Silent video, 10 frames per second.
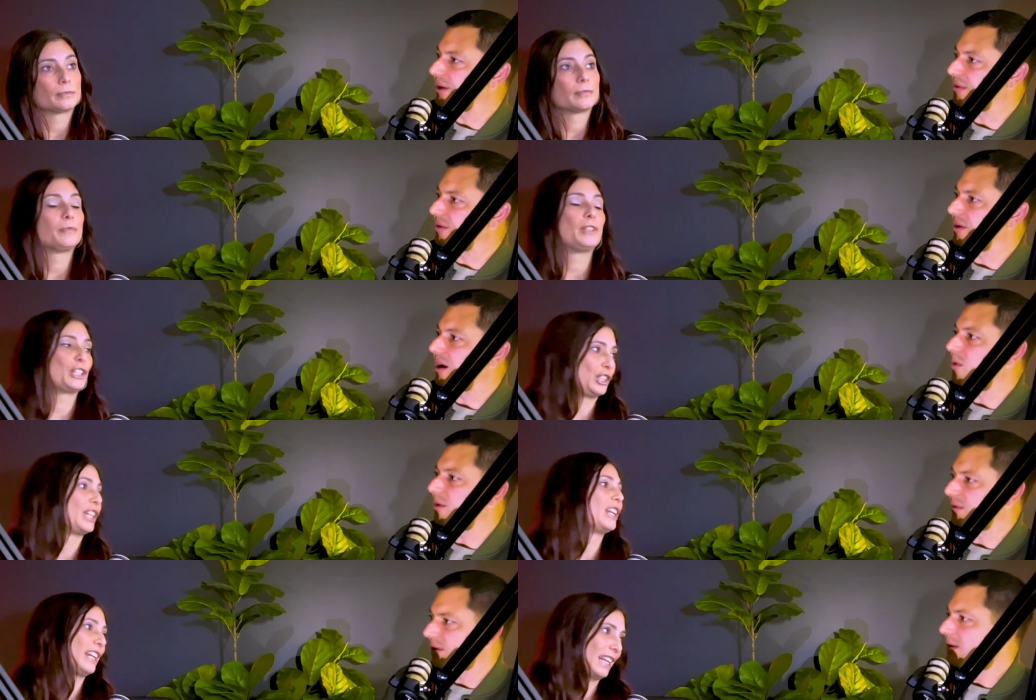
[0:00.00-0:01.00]
Speaker 1: it. You because know,
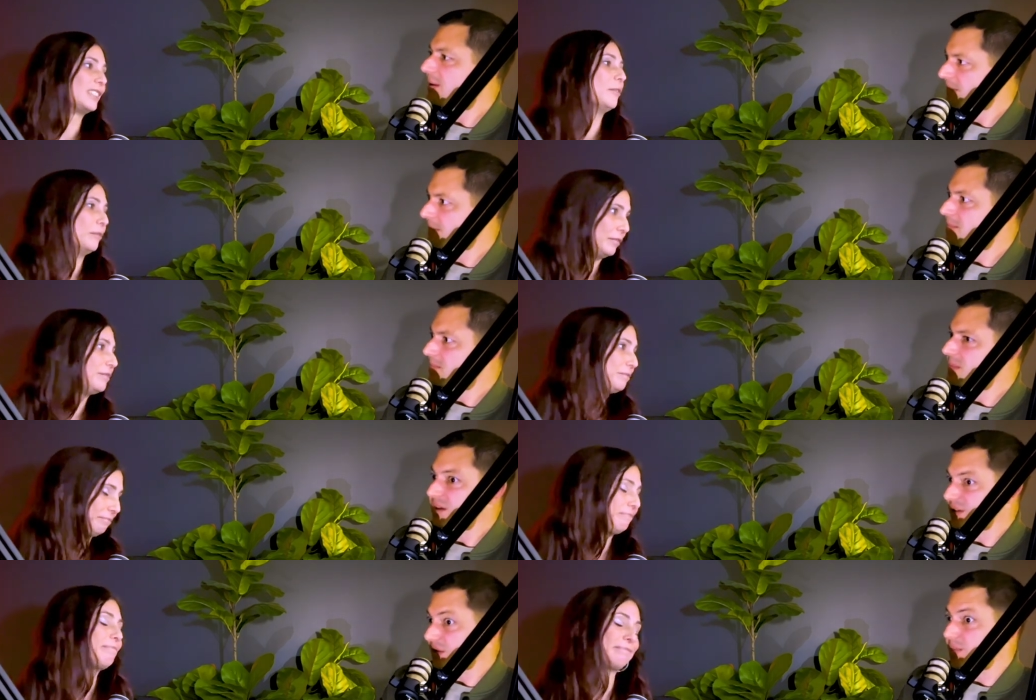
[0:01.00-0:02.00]
you're going to get some
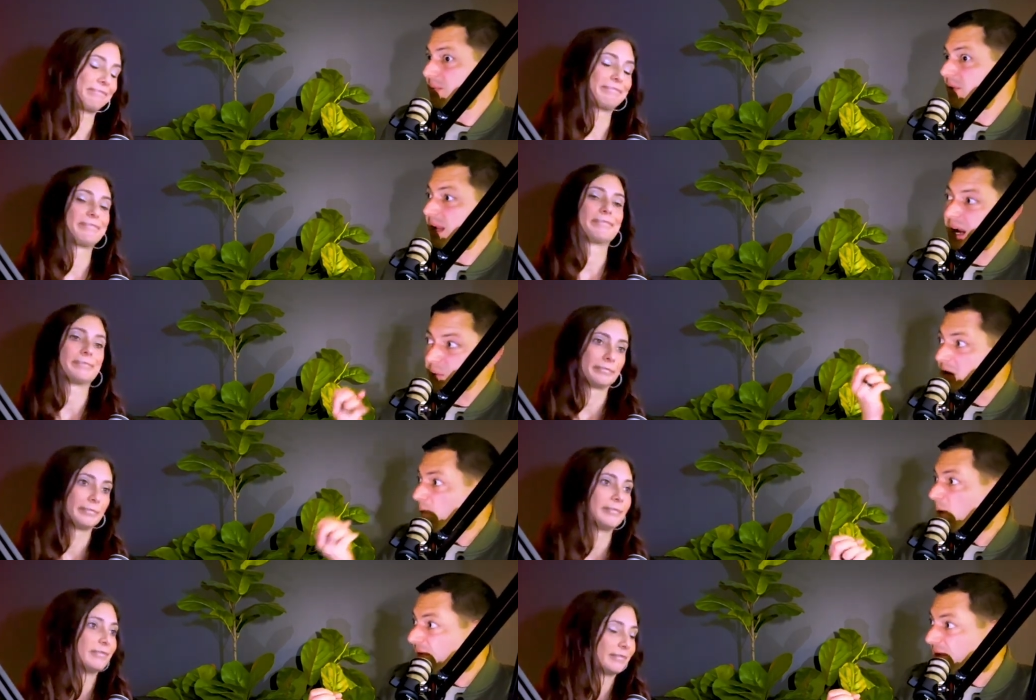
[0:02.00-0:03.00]
because the people like I really
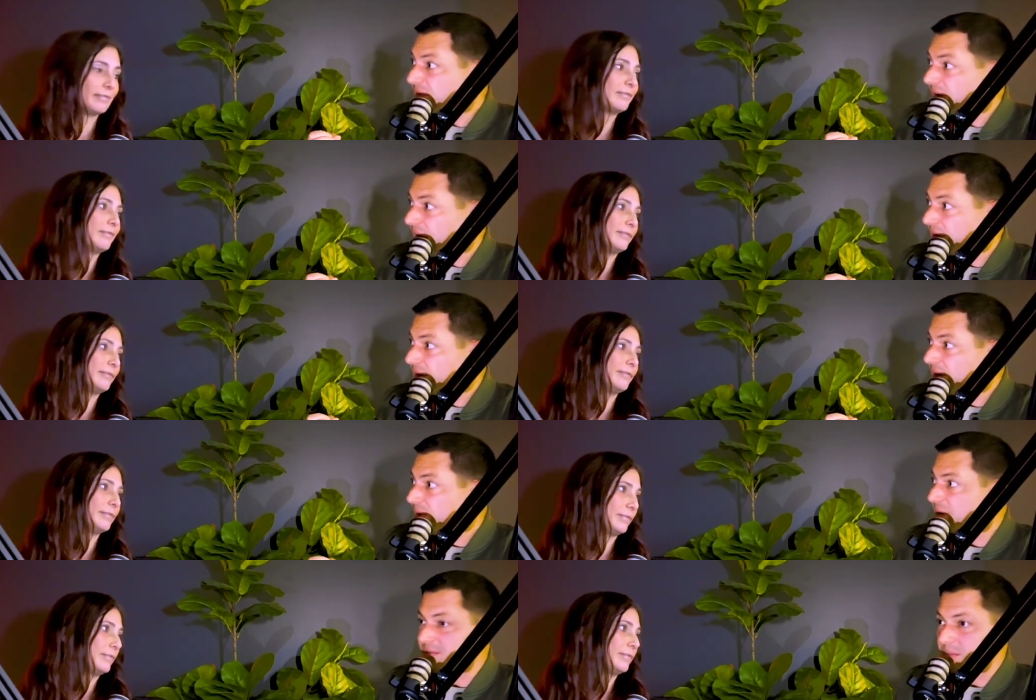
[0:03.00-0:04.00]
want this
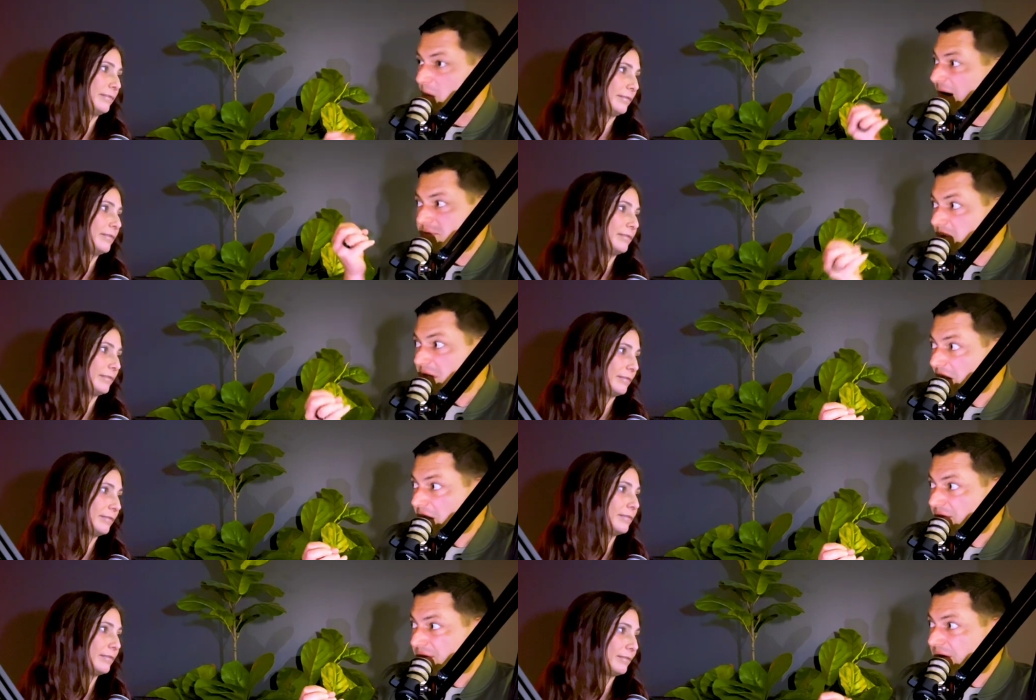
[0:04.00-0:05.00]
condo because my wife really
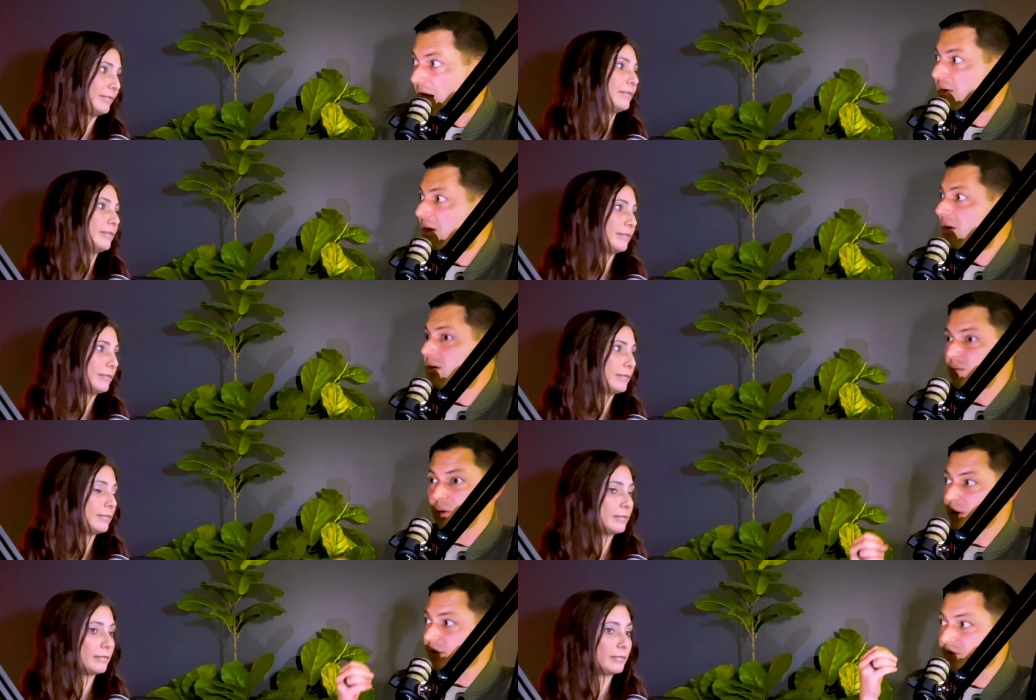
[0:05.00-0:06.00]
loves this condo and
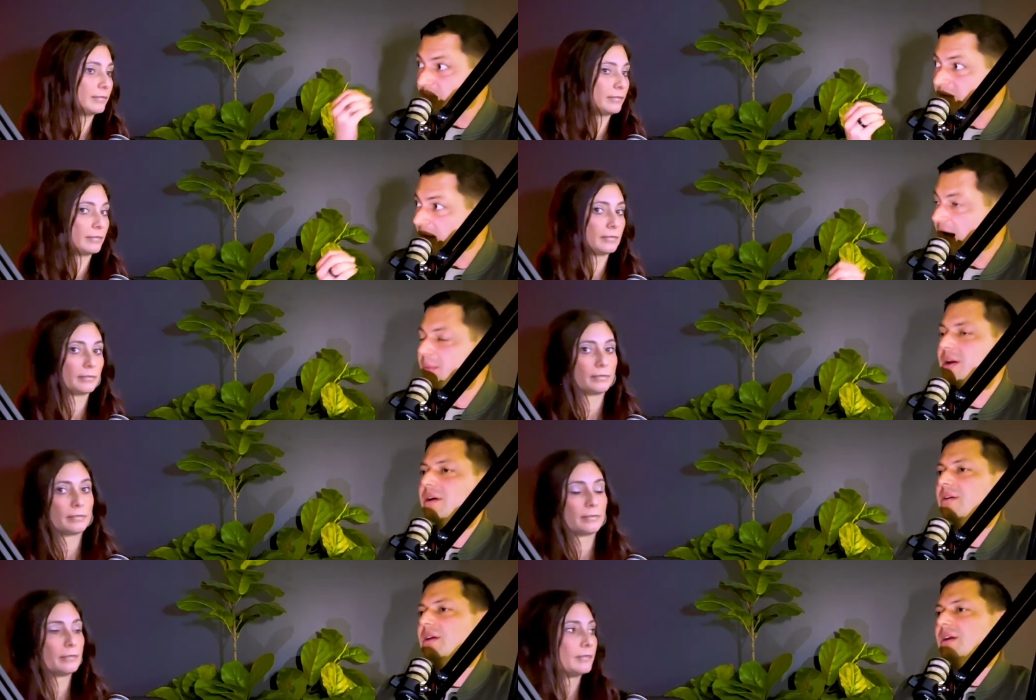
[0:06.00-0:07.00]
we want to spend time
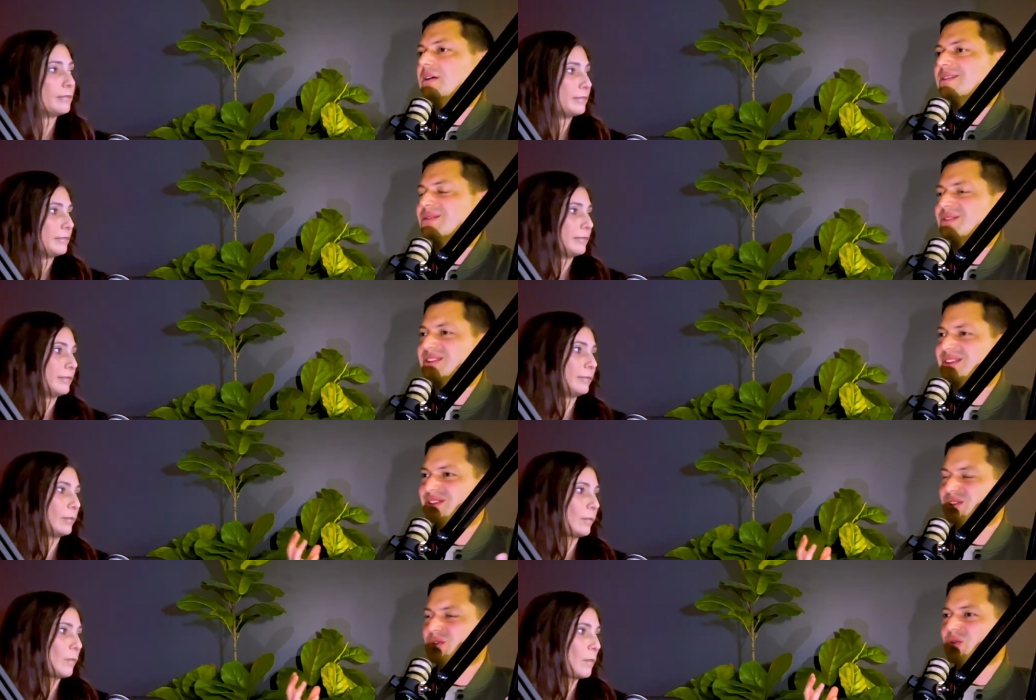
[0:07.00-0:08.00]
here. So it's
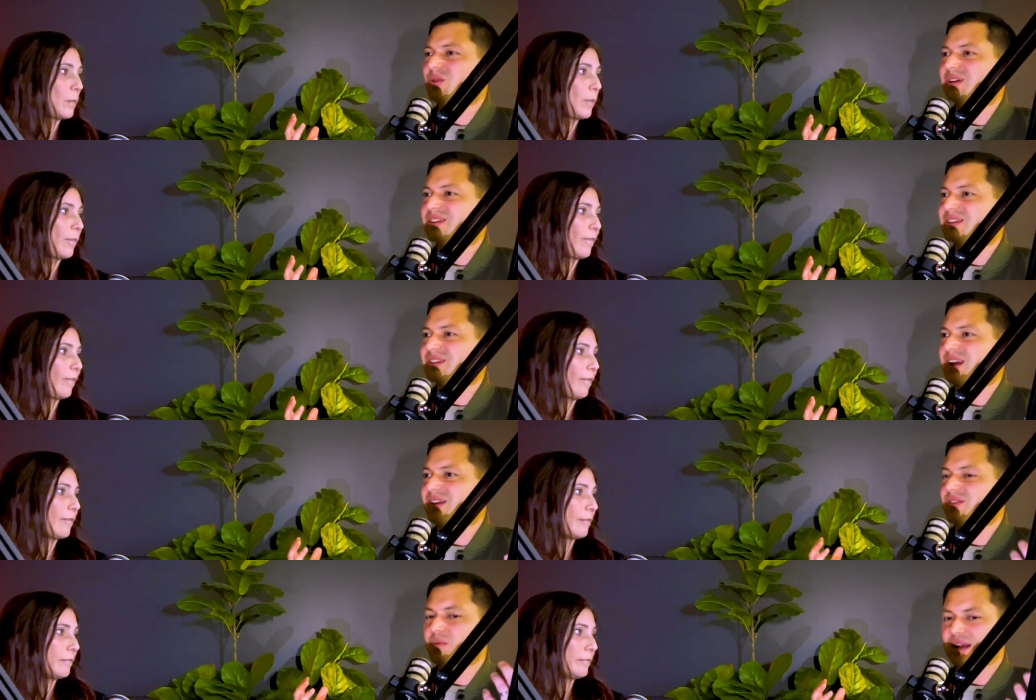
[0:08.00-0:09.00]
it's cool because it's
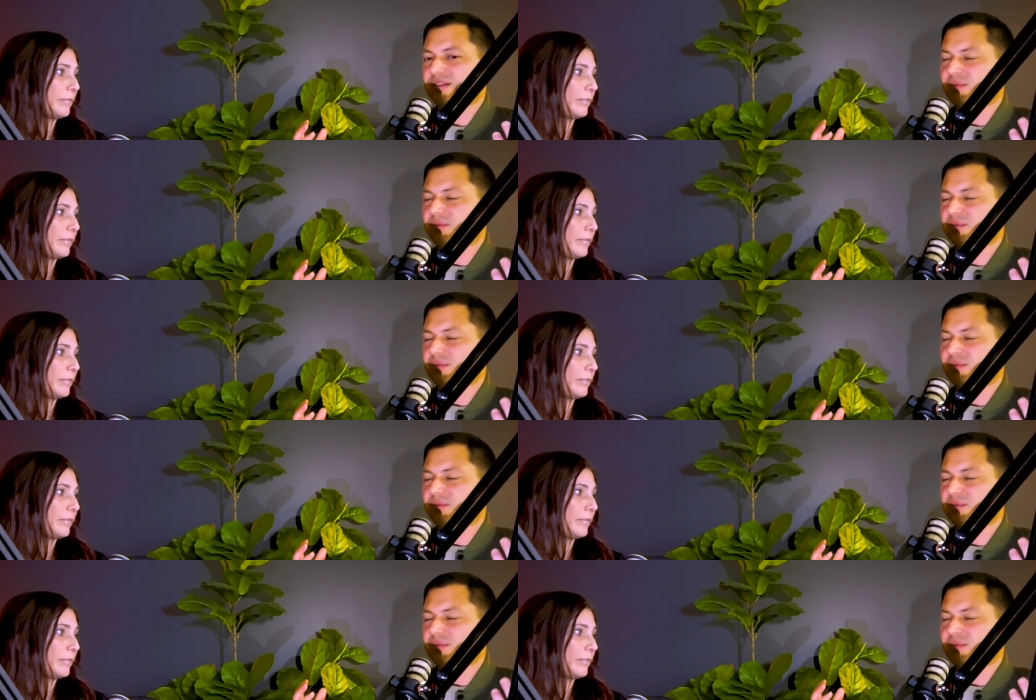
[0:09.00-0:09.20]
like they're buying